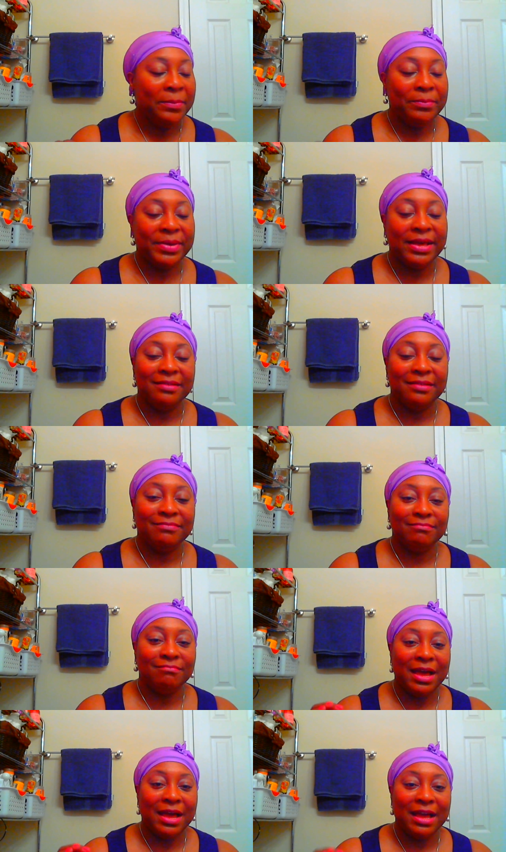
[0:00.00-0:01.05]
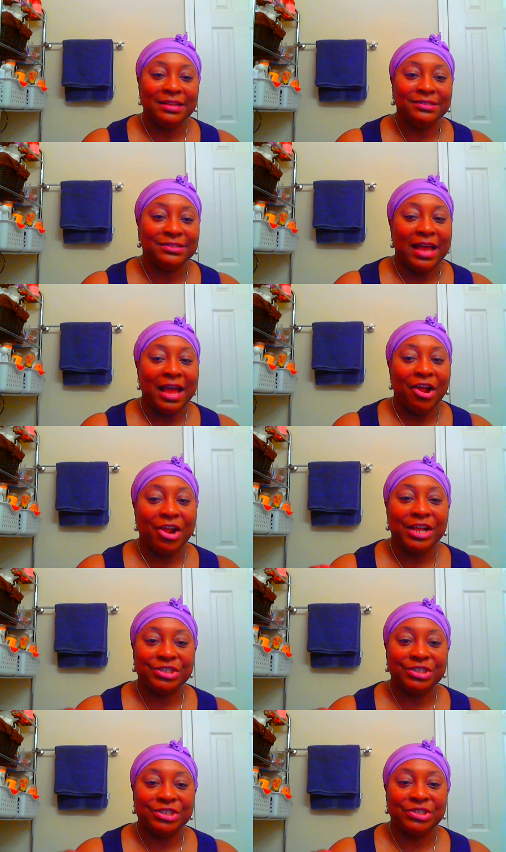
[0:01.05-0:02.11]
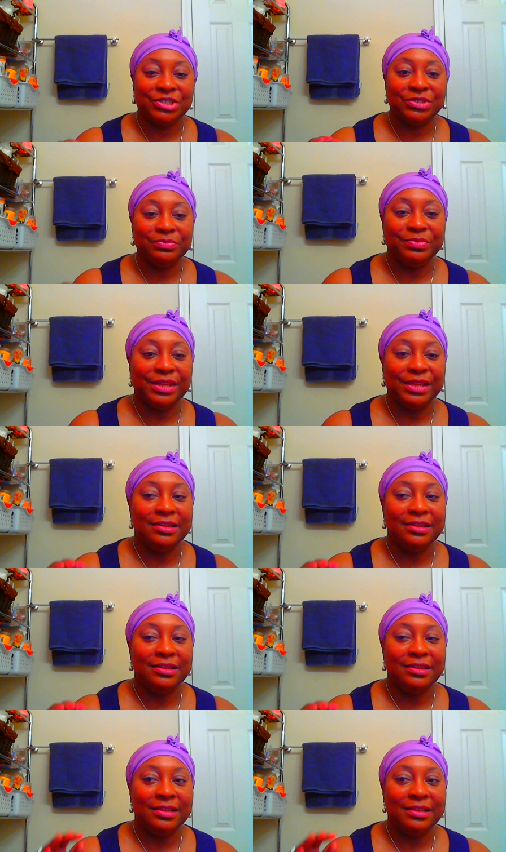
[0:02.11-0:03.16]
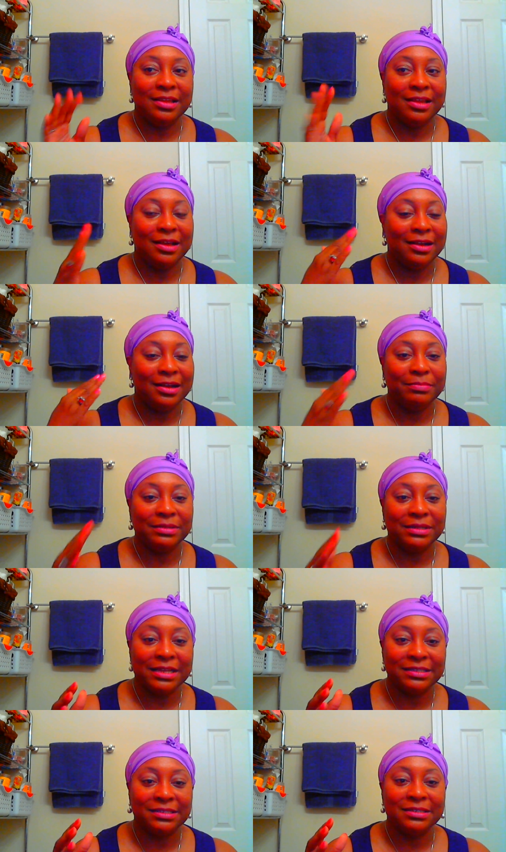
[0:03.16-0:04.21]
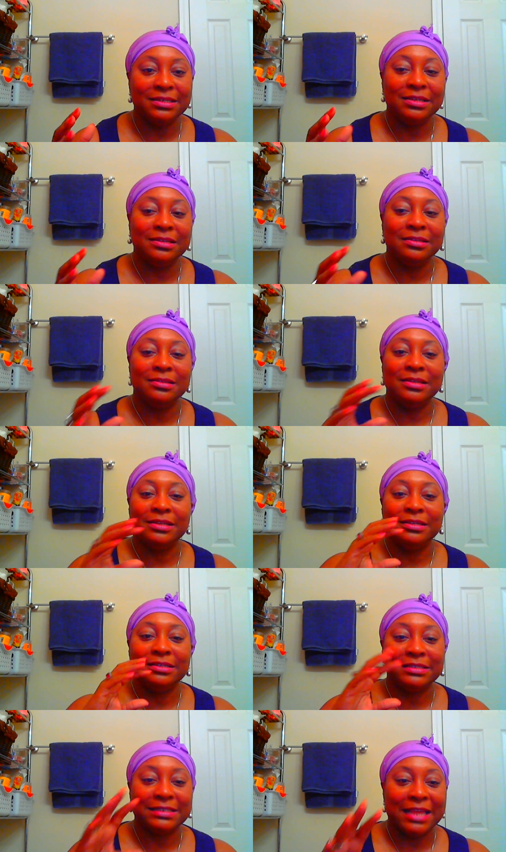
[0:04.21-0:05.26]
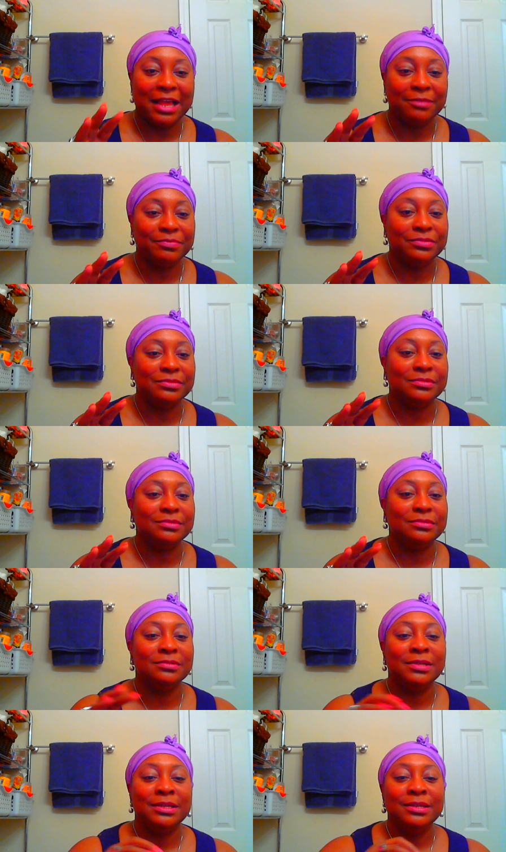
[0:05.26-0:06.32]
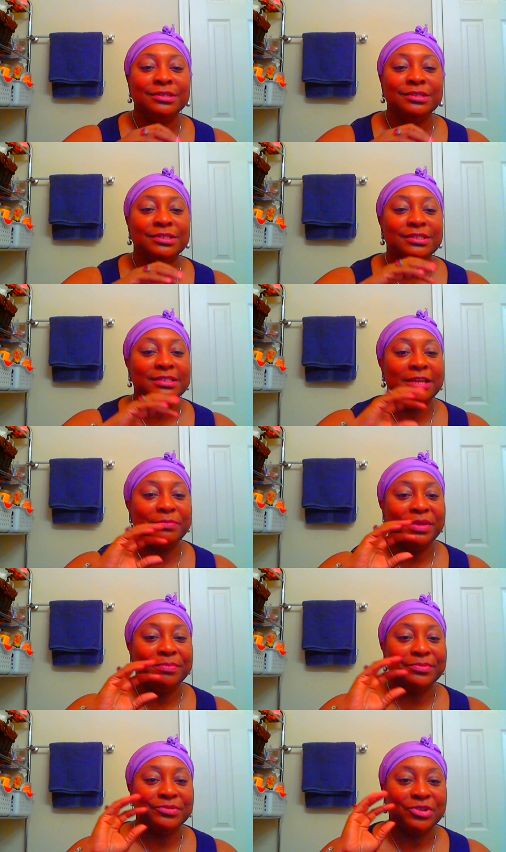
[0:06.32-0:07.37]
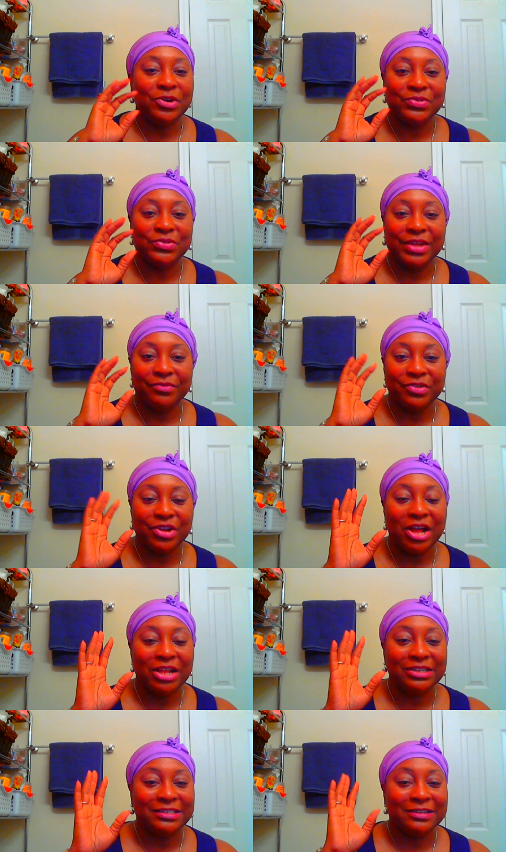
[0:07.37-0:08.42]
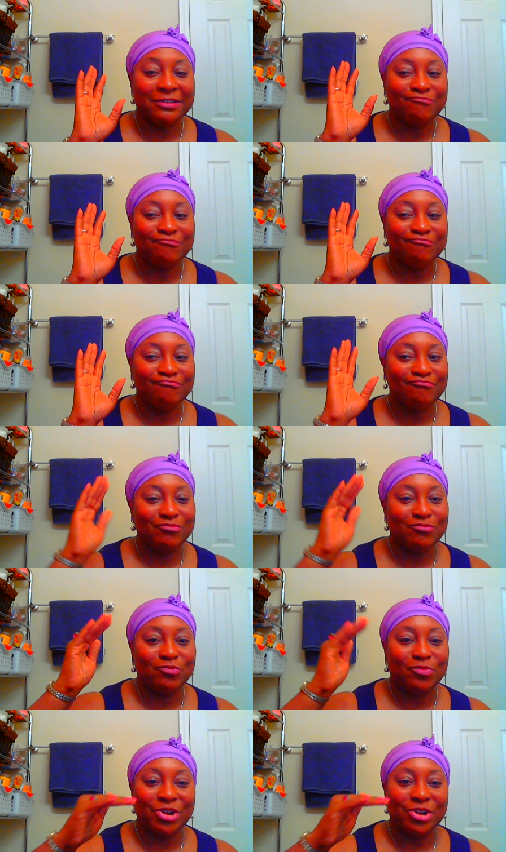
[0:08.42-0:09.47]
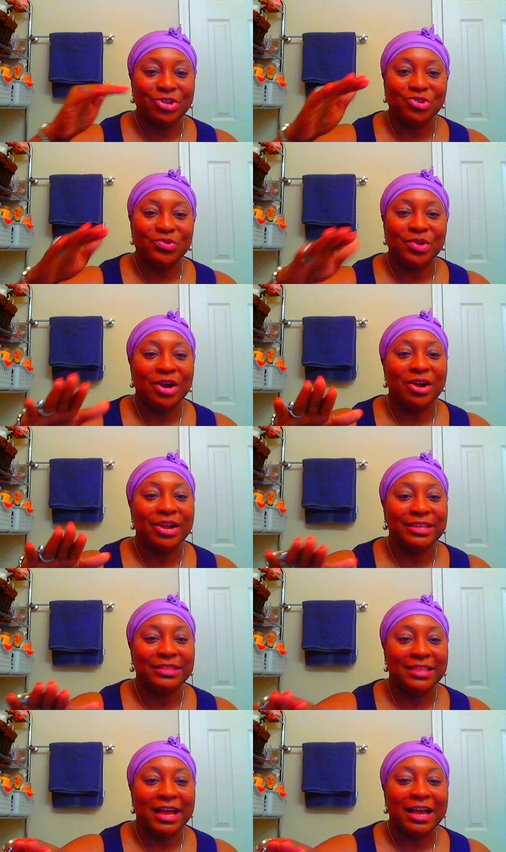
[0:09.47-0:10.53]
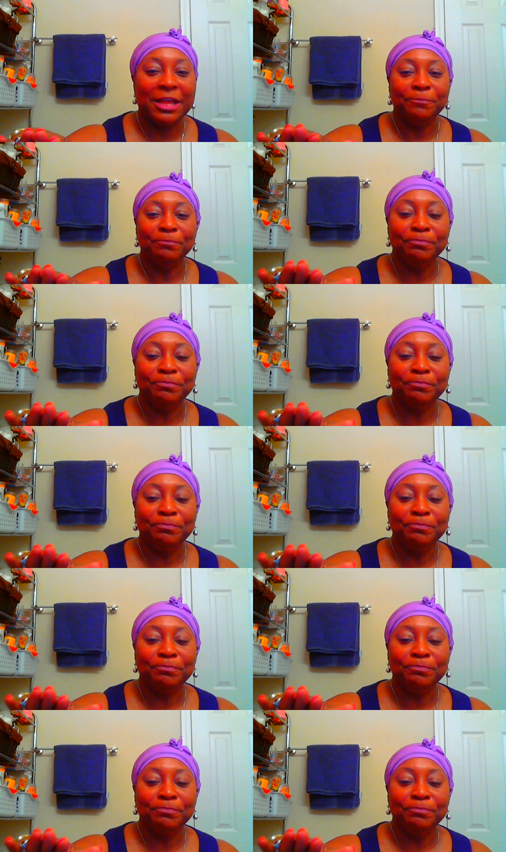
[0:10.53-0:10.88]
But my desire is just to be a blessing, an example, just let people know that regardless of where you are in life,